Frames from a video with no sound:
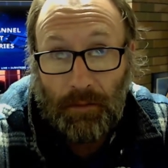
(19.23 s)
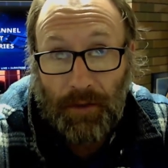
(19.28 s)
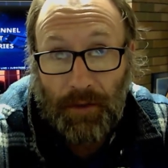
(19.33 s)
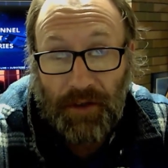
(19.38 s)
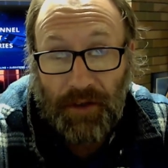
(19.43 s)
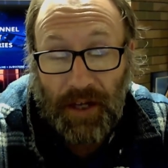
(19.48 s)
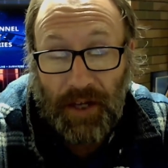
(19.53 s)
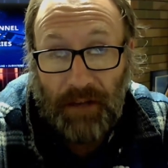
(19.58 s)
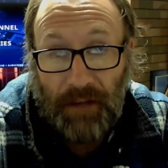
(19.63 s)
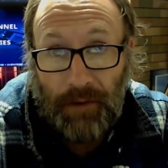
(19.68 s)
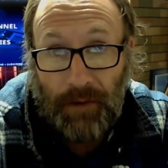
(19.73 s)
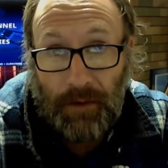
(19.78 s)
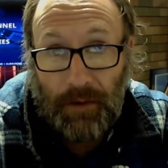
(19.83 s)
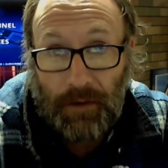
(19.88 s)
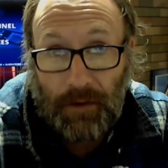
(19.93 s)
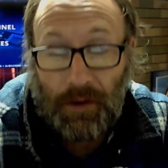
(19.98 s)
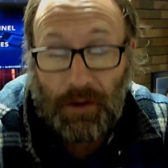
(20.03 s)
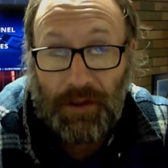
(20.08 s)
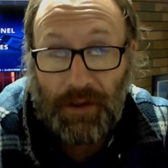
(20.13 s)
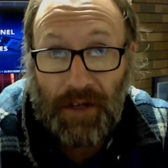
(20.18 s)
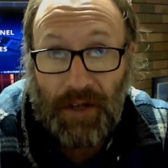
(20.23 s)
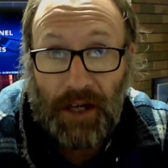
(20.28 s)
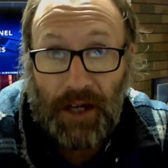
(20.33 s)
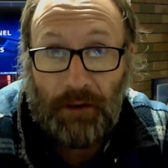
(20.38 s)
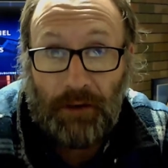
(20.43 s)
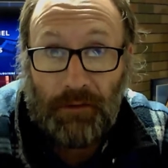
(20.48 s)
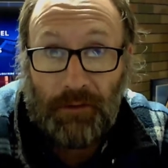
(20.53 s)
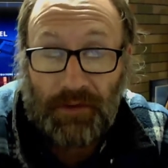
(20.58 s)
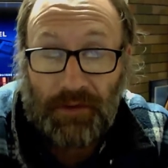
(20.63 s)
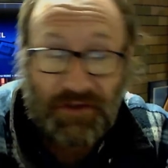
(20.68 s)
But to give you an
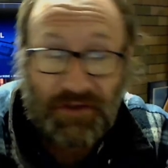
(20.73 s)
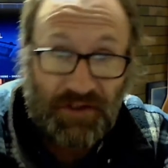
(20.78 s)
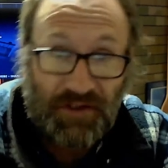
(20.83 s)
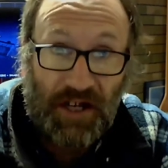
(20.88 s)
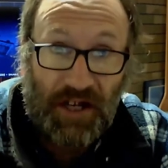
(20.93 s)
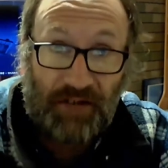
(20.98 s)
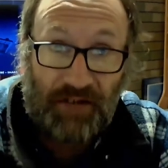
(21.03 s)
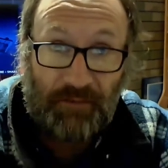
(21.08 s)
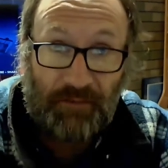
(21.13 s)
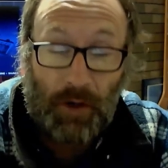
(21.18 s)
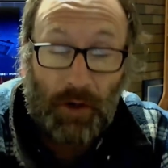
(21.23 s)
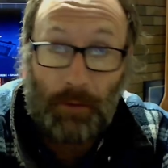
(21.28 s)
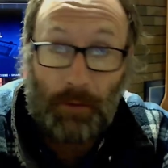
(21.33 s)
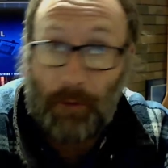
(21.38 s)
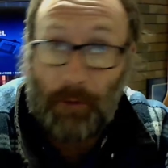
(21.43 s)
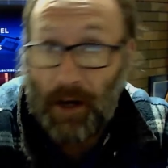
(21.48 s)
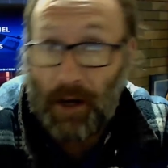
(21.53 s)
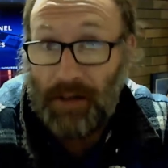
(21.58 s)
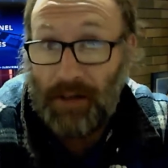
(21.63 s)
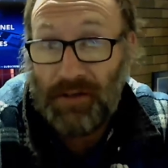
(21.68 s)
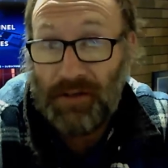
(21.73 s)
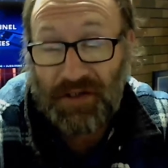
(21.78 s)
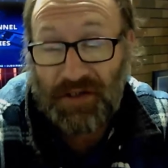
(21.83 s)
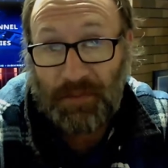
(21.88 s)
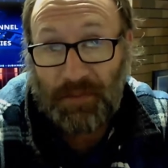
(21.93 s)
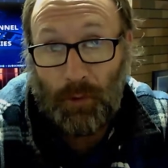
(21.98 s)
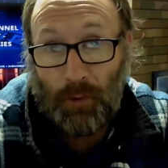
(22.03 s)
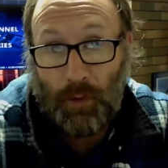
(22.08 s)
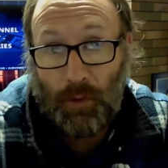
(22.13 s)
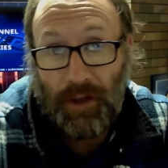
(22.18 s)
idea of the state of my brain
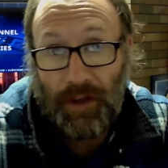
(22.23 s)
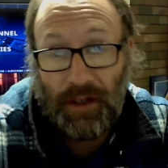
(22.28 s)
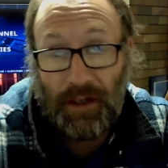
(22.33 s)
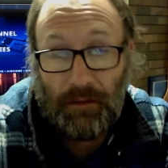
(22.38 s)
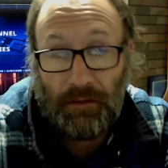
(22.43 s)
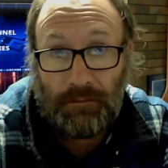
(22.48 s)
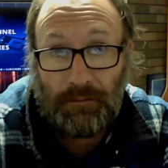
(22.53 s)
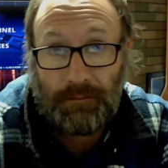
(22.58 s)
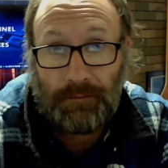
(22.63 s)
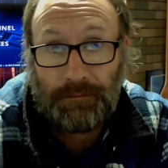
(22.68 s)
this morning,